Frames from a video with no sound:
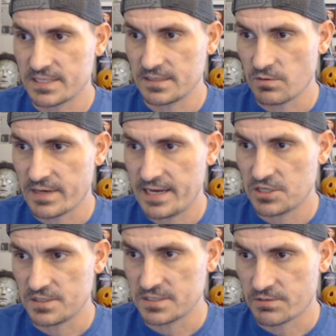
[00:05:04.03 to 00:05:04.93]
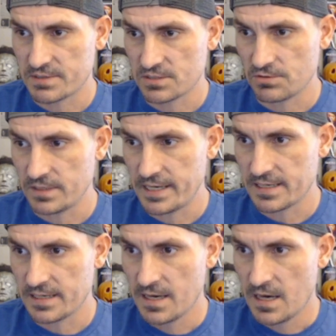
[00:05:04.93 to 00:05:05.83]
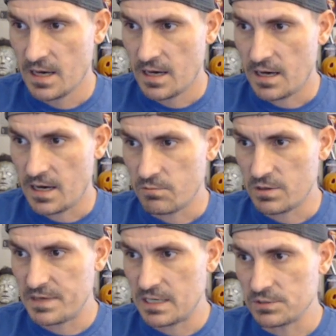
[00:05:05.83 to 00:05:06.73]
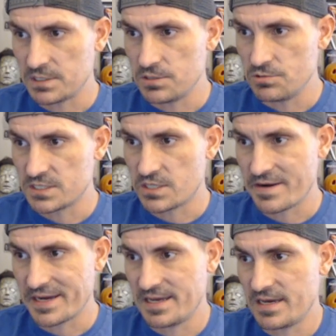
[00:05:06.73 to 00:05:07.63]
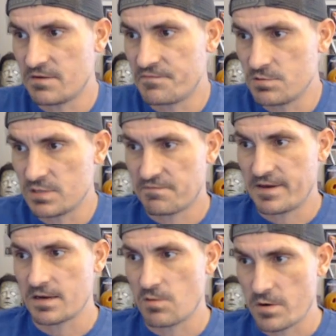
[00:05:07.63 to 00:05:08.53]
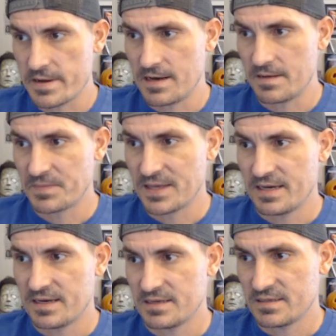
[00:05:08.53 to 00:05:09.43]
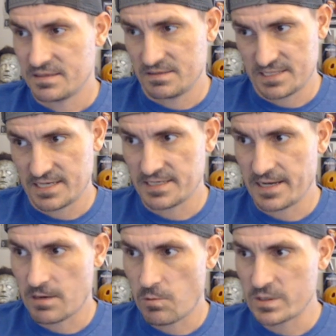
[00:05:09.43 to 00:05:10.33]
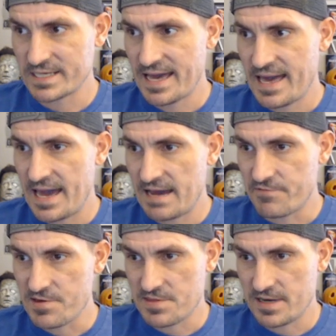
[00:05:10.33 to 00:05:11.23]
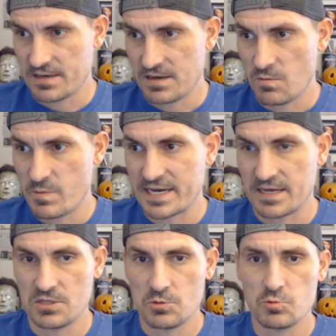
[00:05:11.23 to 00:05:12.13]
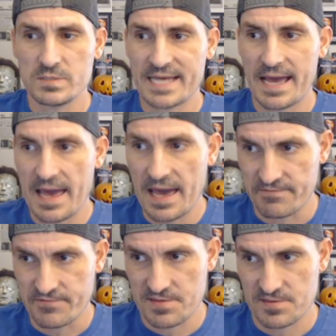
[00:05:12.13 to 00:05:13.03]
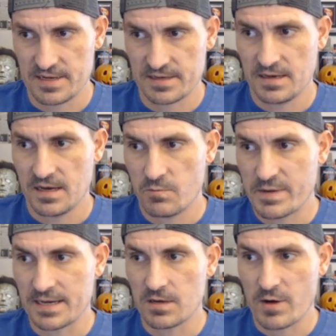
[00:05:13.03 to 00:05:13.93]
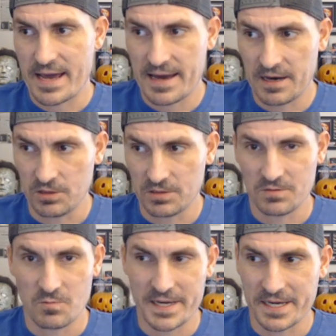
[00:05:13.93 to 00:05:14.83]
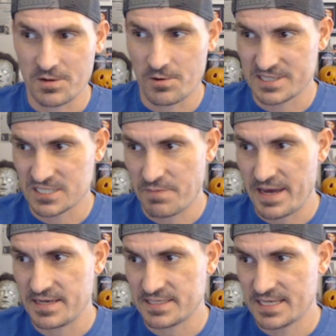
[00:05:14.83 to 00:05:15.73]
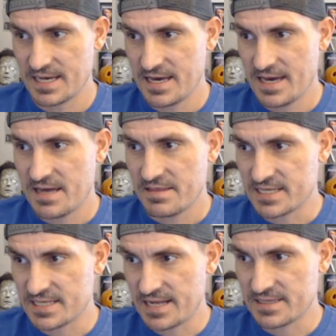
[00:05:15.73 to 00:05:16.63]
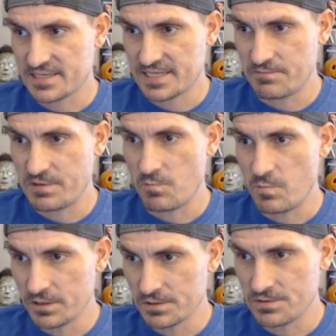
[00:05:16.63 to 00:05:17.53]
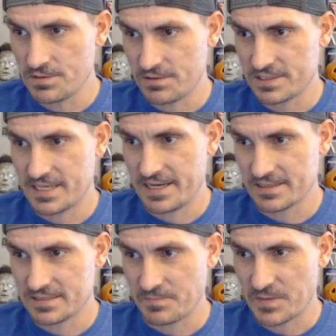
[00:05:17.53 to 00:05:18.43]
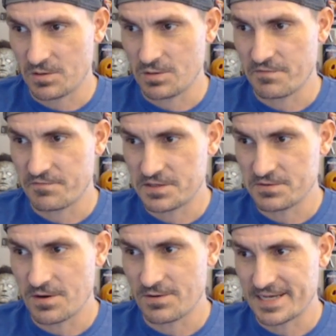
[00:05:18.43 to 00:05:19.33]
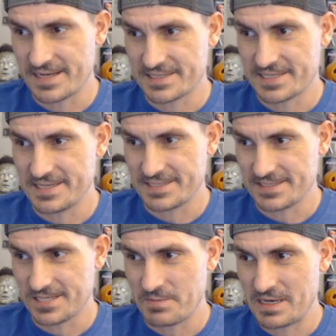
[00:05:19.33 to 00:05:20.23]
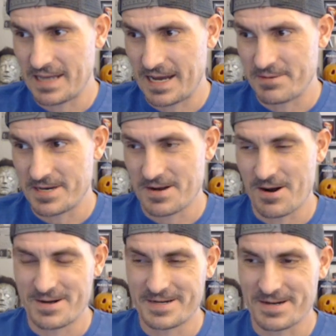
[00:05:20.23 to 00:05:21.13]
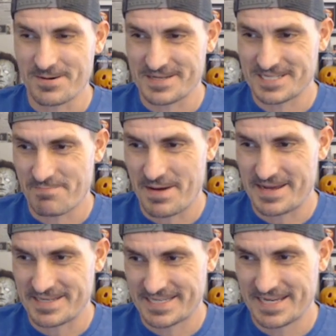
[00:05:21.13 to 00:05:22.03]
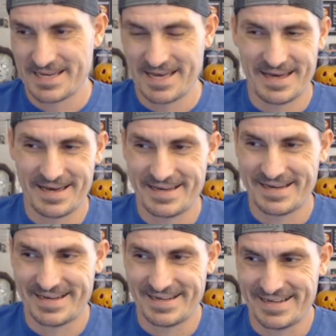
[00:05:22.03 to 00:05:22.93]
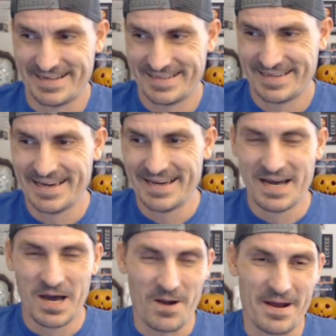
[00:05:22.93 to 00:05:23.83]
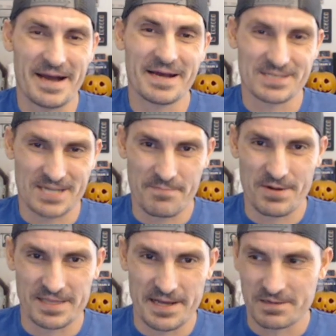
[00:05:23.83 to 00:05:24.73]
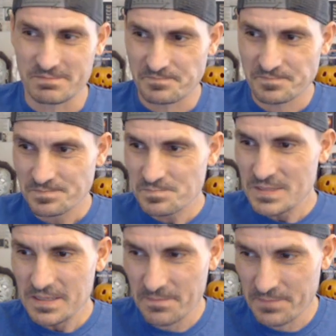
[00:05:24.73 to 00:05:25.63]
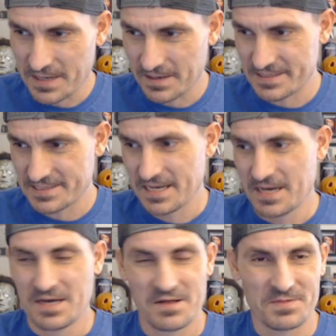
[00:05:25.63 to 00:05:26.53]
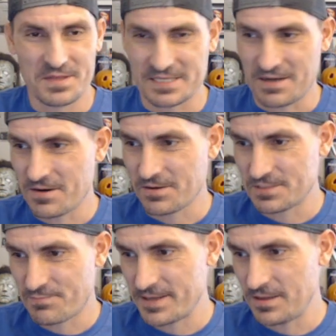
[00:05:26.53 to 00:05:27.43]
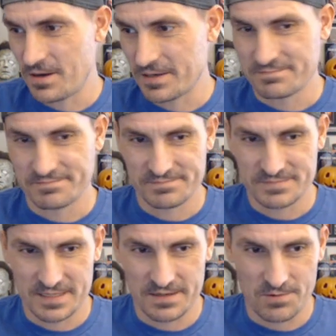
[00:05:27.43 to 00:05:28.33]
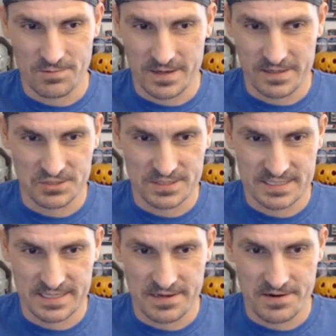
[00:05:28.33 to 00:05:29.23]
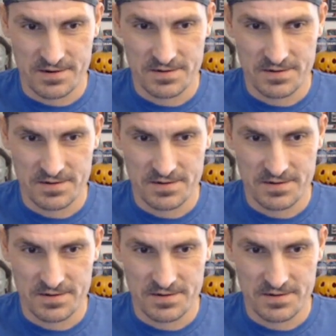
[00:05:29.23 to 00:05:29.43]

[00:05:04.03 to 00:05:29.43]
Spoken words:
locations Crystal Lake would be able to use during an interview with Fangoria. It says, and I quote, "Everything. We can use everything. We can go to hell. We can go to space. That's not to say we will do those things, although if we do go 10 seasons, I'll be lobbying hard to go to space." All right, I'm going to stop right there because this article is pretty long, and I don't want to just sit here